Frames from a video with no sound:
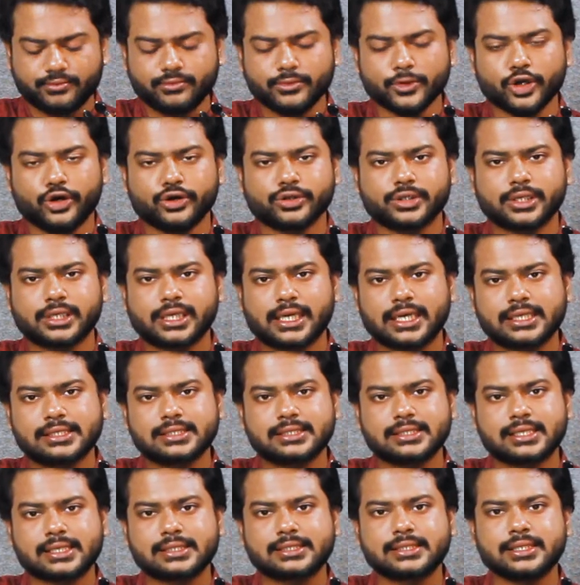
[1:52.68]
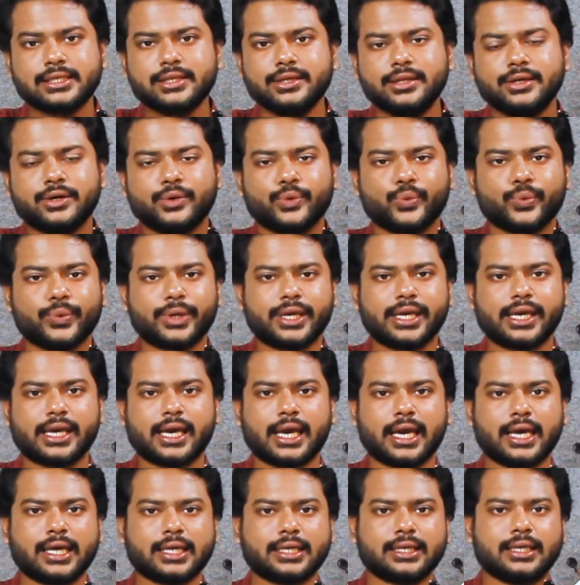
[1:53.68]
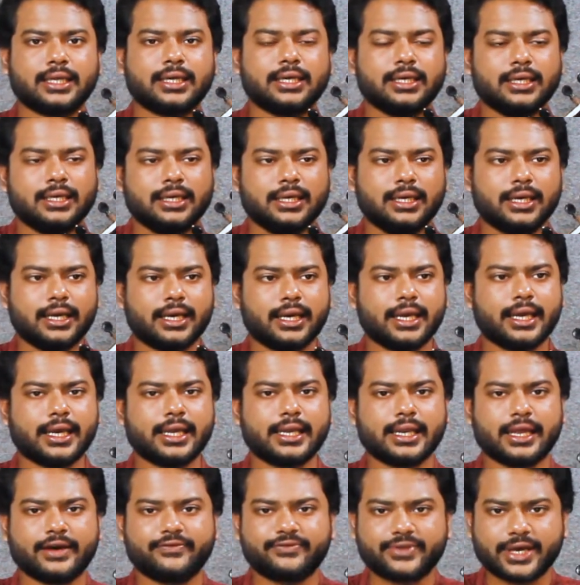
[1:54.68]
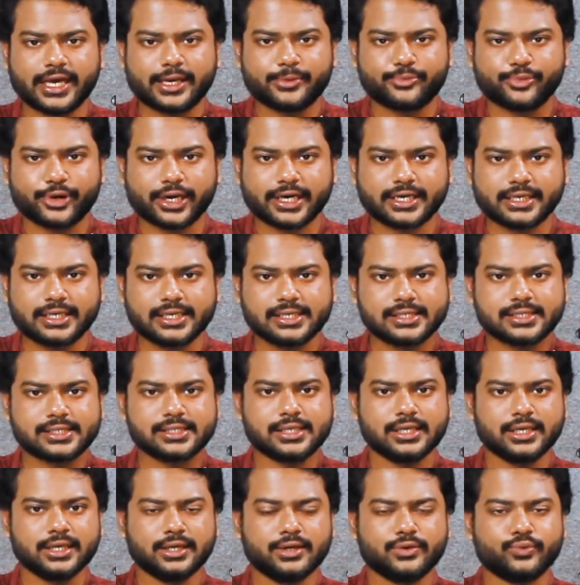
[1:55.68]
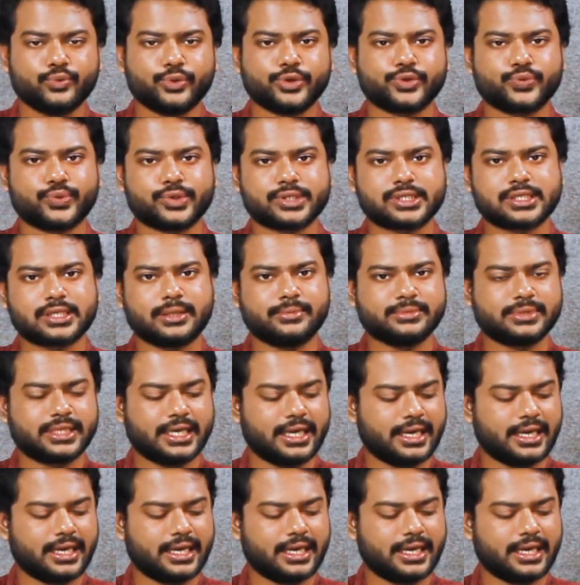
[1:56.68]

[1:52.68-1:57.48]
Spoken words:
the last lesson we had a left hand practice, which was something